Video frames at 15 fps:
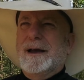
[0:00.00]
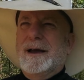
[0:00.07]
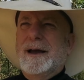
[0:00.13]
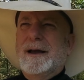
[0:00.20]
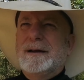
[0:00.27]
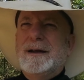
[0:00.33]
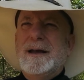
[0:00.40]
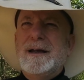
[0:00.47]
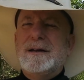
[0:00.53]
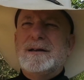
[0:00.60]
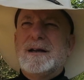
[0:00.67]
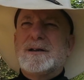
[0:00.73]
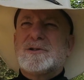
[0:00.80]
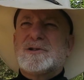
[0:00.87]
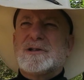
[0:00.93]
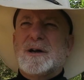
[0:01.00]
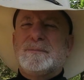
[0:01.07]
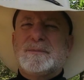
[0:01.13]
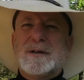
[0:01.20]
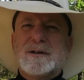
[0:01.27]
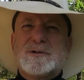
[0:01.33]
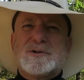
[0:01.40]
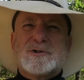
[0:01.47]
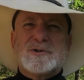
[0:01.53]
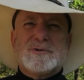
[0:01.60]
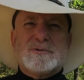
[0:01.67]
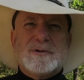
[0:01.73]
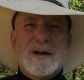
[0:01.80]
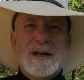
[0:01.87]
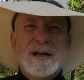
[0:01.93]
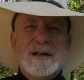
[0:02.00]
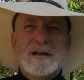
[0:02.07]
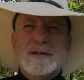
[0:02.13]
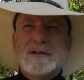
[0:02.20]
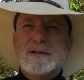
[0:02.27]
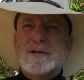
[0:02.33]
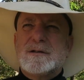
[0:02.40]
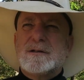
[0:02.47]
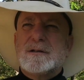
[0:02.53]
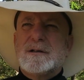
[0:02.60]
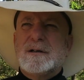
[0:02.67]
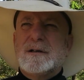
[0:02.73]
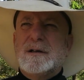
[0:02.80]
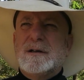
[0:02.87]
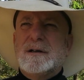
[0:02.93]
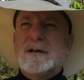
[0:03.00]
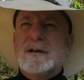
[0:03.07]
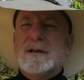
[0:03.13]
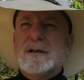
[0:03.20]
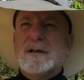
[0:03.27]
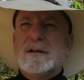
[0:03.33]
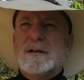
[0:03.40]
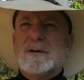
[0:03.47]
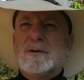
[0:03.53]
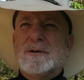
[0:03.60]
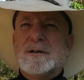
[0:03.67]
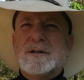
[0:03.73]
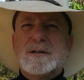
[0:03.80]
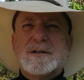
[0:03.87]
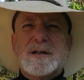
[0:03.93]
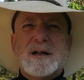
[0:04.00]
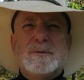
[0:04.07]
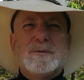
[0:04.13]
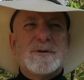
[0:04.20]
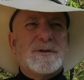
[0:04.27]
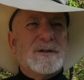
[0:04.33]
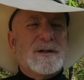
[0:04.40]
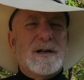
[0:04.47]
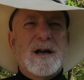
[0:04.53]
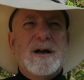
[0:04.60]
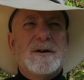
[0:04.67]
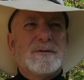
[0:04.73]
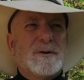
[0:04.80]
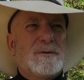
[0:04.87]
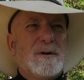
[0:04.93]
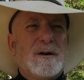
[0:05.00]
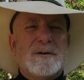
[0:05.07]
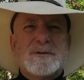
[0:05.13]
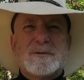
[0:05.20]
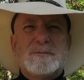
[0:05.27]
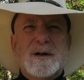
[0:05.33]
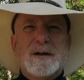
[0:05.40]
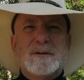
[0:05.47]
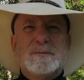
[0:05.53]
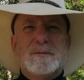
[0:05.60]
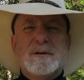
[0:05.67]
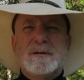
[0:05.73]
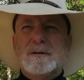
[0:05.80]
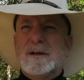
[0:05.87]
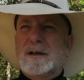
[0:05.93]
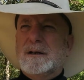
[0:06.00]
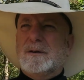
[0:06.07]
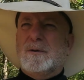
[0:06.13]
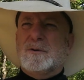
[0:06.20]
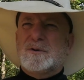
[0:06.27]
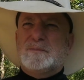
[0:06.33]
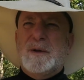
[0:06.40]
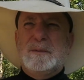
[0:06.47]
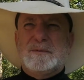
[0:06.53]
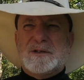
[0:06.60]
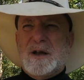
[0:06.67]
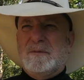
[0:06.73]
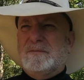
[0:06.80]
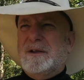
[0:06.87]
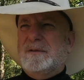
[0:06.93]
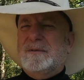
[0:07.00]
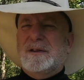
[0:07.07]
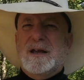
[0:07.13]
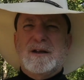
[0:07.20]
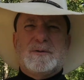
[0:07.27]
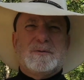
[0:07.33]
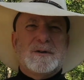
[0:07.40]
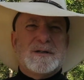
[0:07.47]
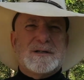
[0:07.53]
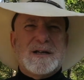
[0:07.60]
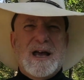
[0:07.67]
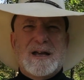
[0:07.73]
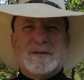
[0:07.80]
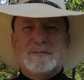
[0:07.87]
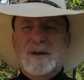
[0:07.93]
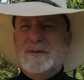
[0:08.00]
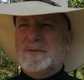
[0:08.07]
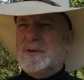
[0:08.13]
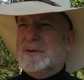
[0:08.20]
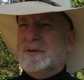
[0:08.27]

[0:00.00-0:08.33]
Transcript: And he did something strange. The Lord said, I want you to carry the cross around the world. And of course, people say, they criticized me for